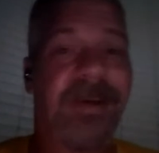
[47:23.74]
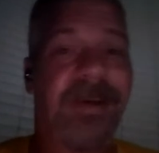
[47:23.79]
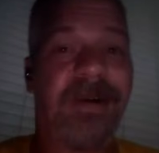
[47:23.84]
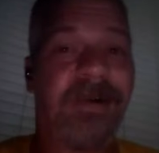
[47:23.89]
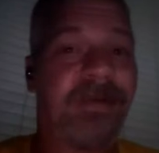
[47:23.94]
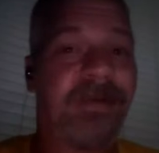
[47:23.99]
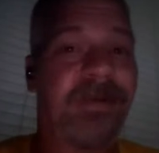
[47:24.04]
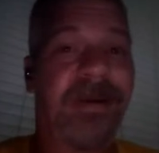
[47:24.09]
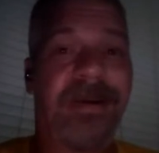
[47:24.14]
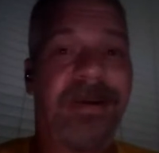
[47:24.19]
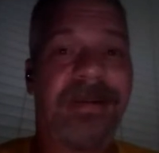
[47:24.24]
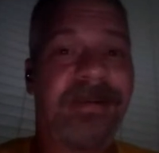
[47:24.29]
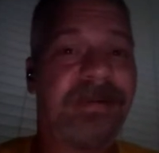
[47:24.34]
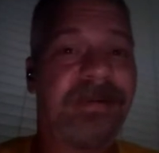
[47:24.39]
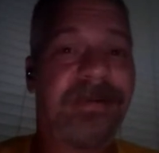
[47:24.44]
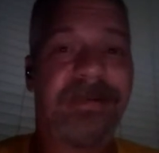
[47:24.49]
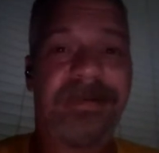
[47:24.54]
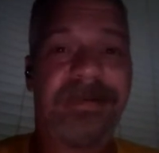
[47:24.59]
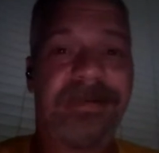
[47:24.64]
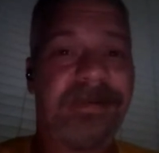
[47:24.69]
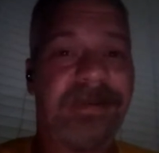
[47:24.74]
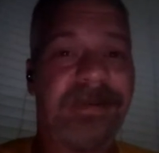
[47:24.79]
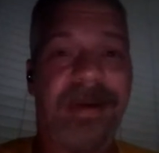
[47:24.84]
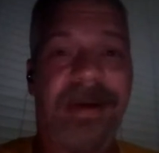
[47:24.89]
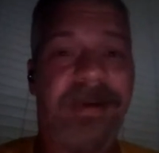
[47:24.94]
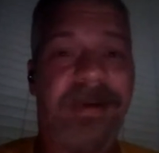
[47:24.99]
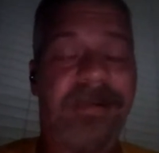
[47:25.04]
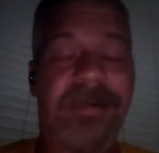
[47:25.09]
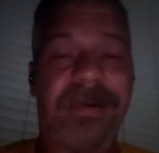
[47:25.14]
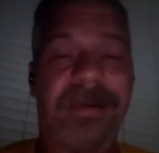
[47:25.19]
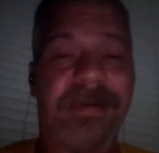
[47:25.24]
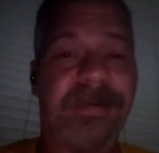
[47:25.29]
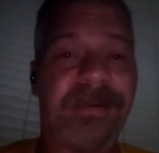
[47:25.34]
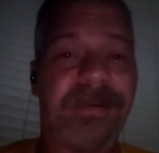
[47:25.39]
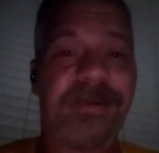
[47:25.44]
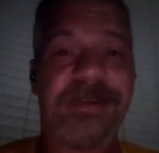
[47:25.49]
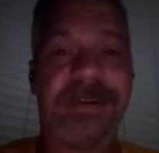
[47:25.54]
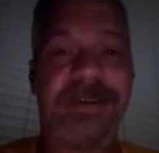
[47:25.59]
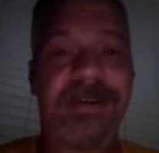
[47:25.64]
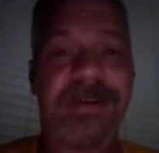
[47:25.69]
Okay. I don't give a
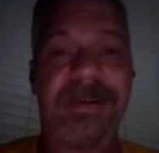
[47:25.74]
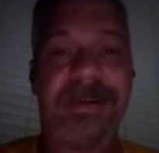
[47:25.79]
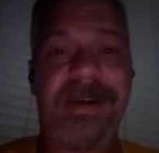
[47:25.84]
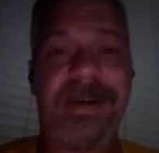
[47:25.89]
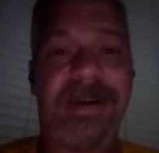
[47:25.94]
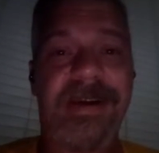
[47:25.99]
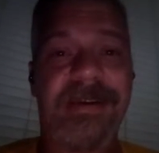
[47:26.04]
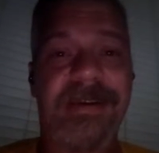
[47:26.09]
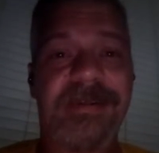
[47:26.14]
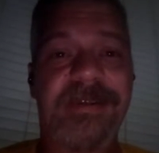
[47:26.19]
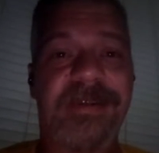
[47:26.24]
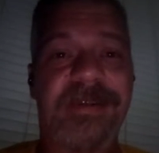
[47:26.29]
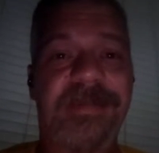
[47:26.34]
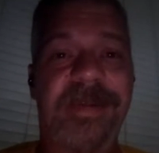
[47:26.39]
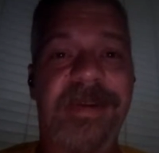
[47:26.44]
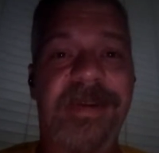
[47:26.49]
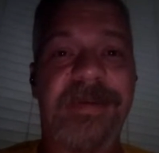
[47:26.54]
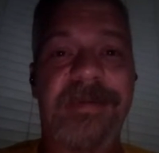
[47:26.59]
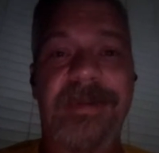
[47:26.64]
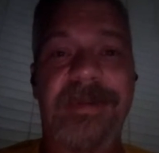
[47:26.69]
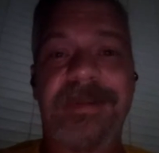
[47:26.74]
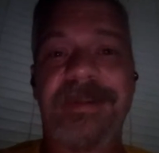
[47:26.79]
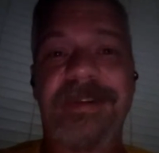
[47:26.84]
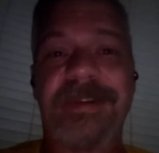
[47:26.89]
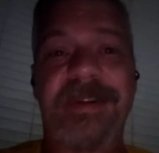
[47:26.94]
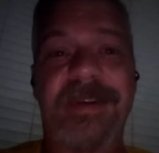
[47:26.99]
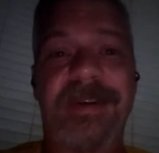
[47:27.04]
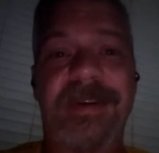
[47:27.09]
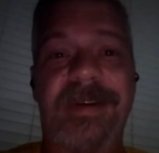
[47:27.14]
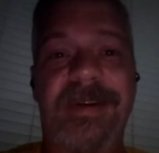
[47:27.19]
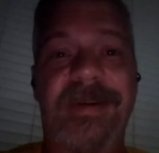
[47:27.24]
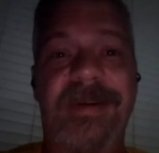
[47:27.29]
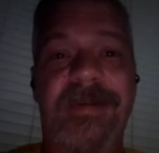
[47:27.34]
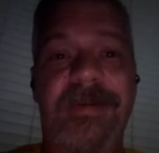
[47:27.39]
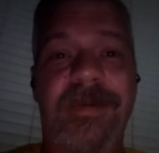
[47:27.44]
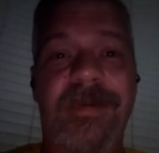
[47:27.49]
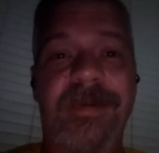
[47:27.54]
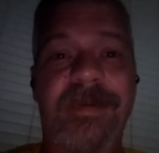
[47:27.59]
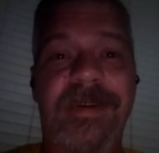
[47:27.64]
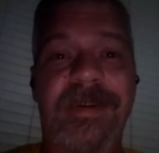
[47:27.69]
shit. I ain't jumping in with you that hurt a
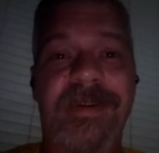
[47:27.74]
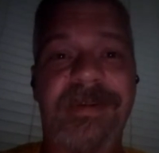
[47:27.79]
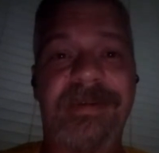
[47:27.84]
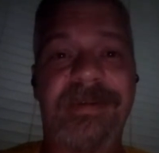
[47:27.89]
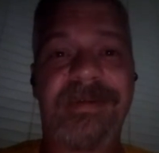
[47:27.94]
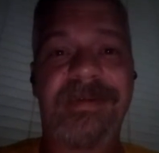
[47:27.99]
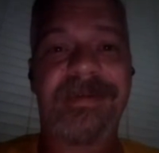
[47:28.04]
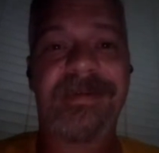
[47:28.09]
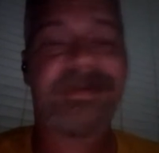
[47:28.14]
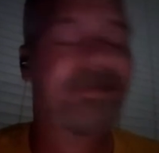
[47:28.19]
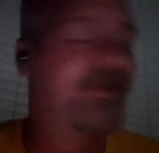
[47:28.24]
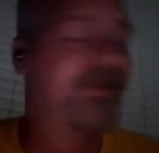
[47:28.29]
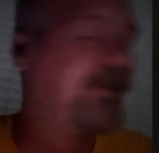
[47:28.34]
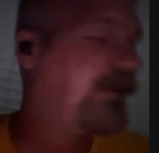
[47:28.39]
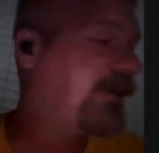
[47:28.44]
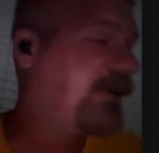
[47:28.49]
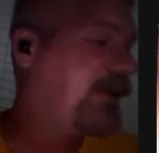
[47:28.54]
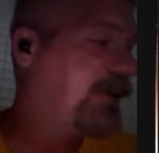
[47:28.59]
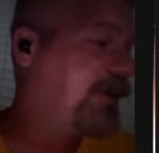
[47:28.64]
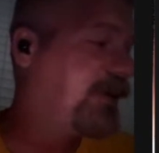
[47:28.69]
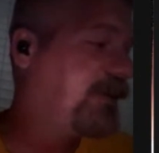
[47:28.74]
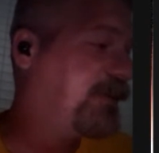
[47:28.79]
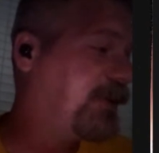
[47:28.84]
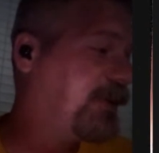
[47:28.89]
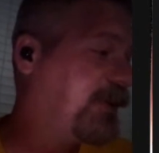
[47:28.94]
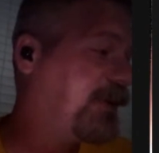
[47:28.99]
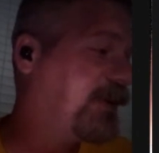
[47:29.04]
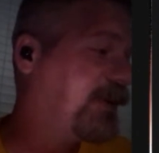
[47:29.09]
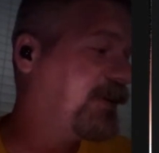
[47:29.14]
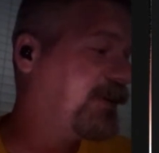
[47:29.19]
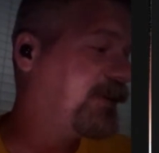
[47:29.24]
woman or anybody